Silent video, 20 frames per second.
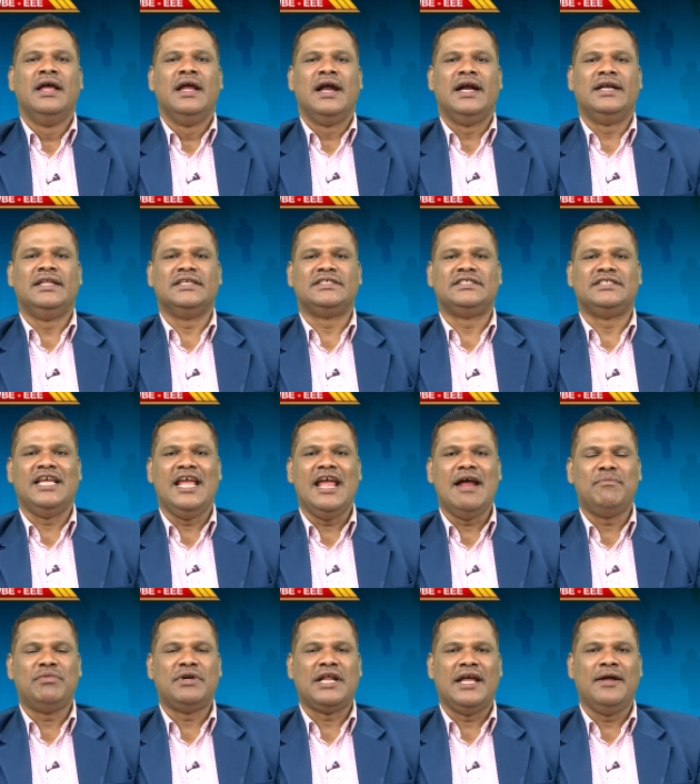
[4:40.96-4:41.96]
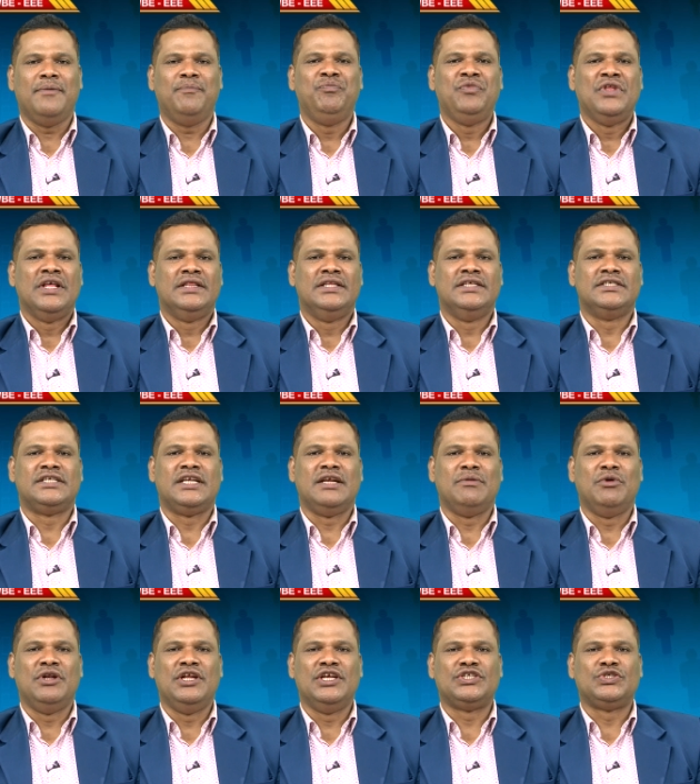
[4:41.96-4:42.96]
At the same time these
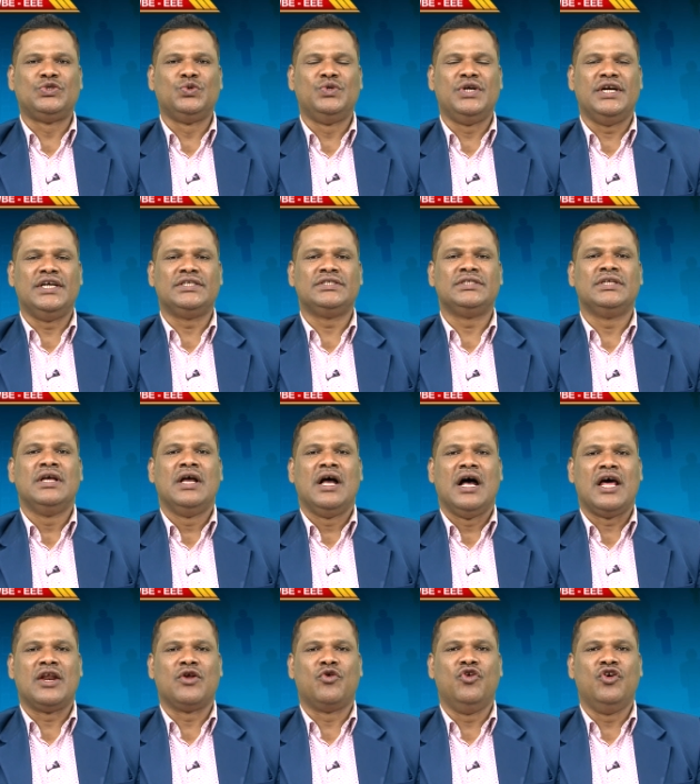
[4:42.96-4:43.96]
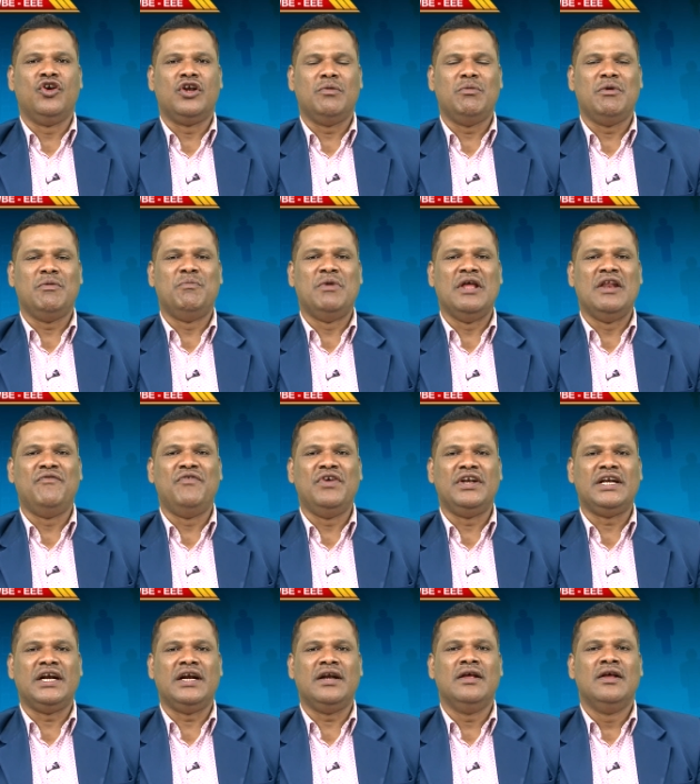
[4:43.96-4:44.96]
Trivili students are going to be
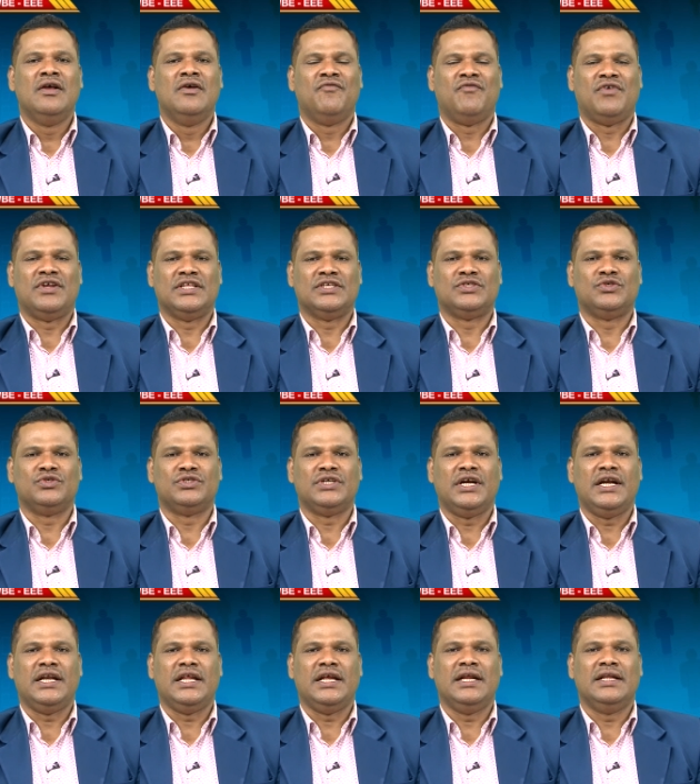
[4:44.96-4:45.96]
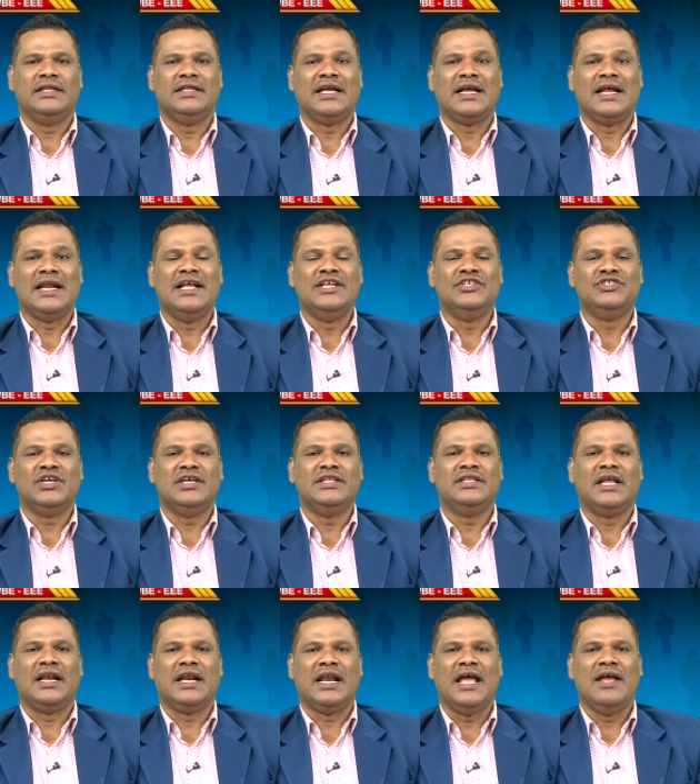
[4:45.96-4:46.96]
benefited for the society they can enjoy
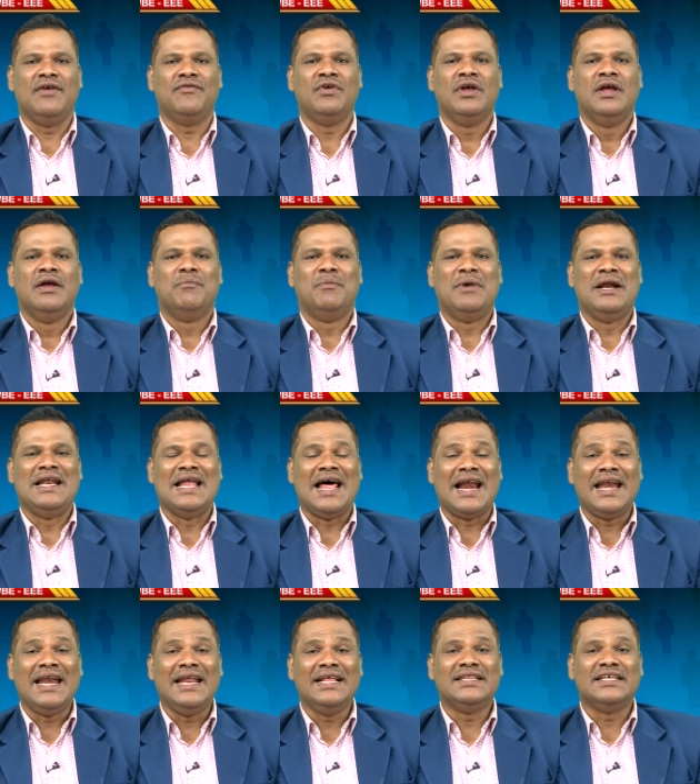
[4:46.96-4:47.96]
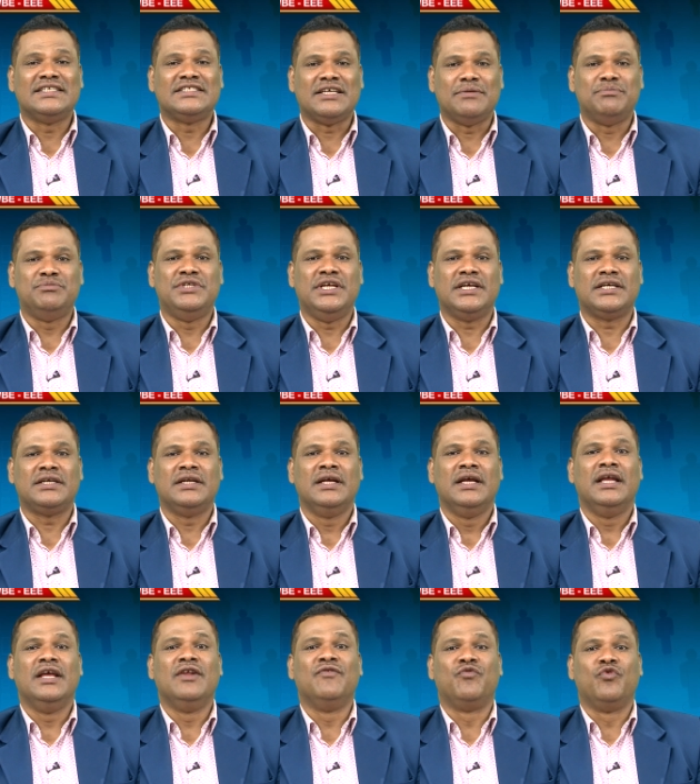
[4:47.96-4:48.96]
their life by learning the subject
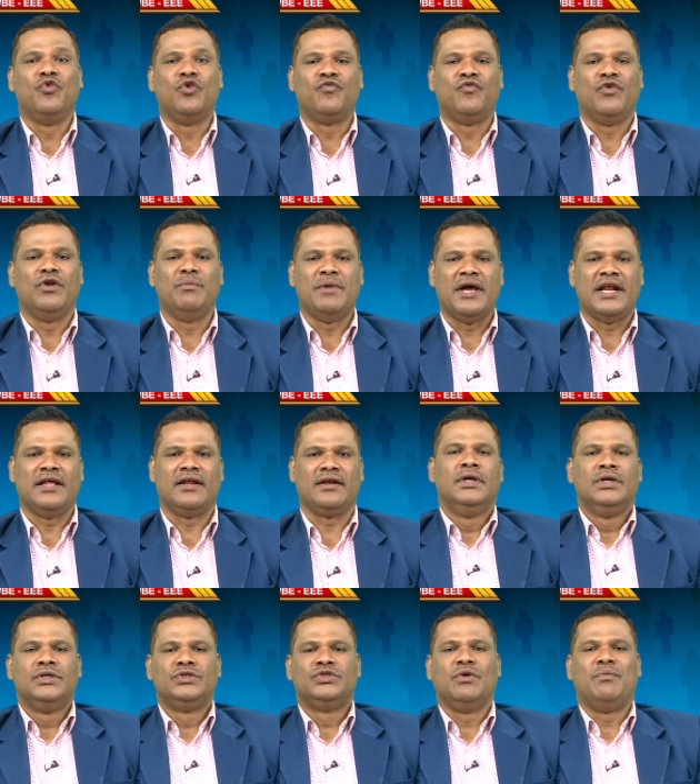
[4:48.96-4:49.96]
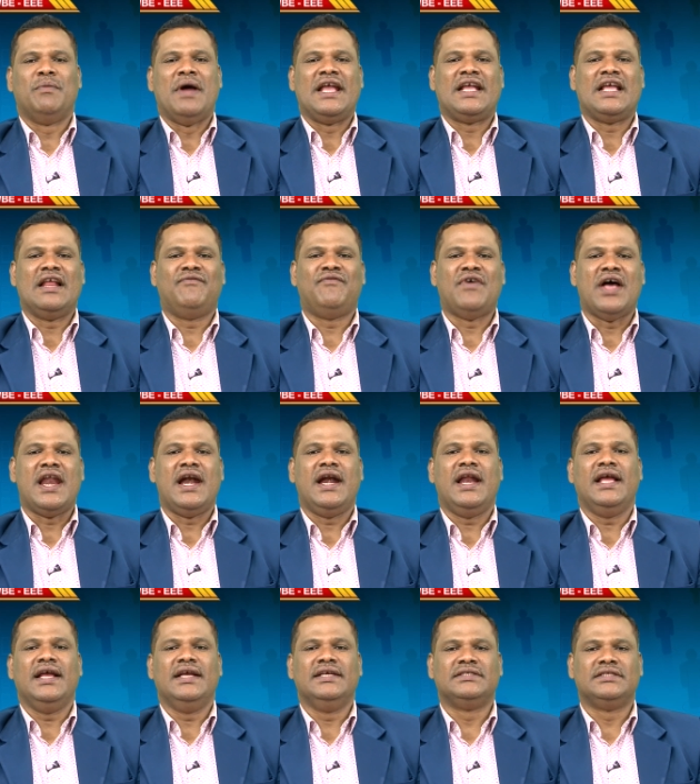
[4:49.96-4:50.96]
in fruitful manner. So, Michael
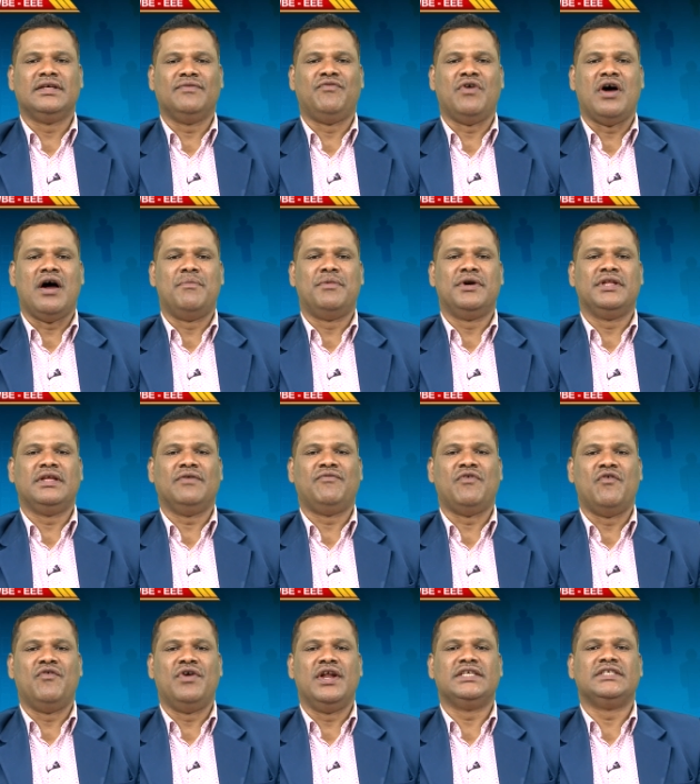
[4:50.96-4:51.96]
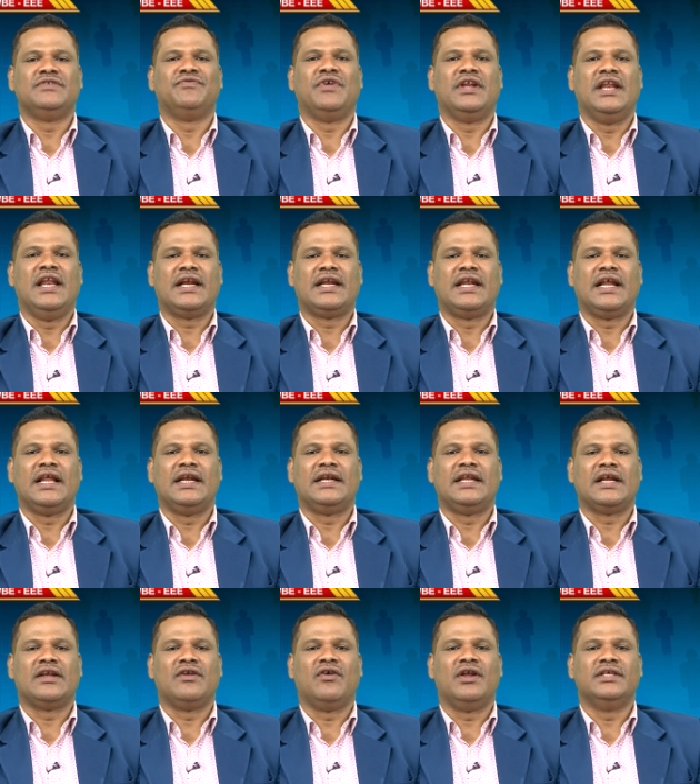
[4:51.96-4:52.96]
Faraday is the formed the foundation for electrical
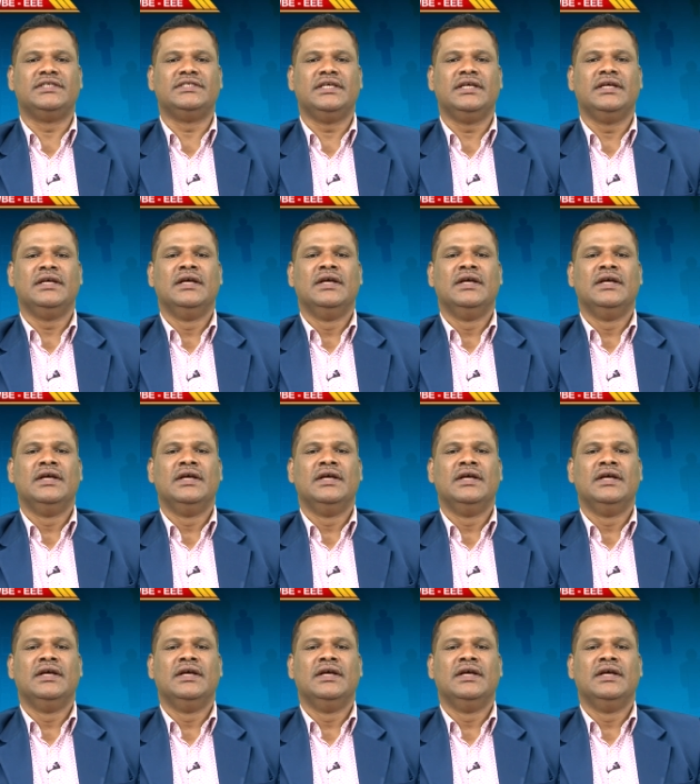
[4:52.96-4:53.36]
technology.